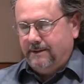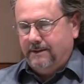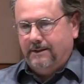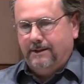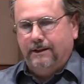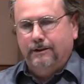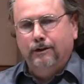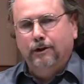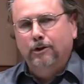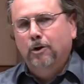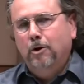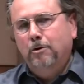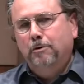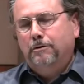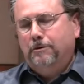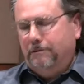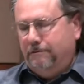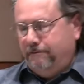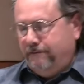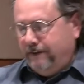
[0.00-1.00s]
And the
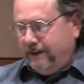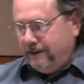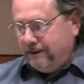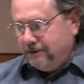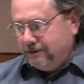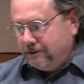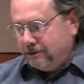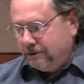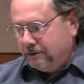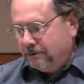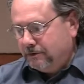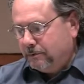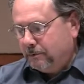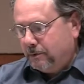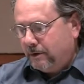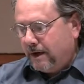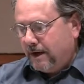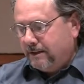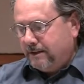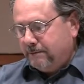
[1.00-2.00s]
local villagers
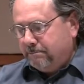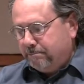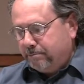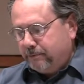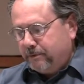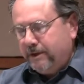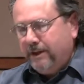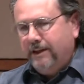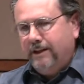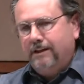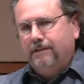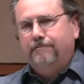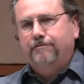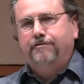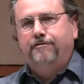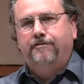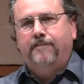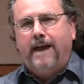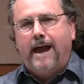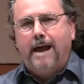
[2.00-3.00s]
were on the brink of
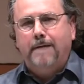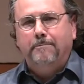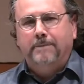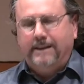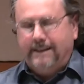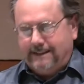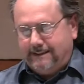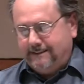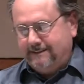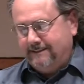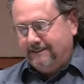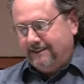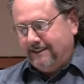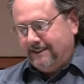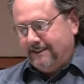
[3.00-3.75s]
famine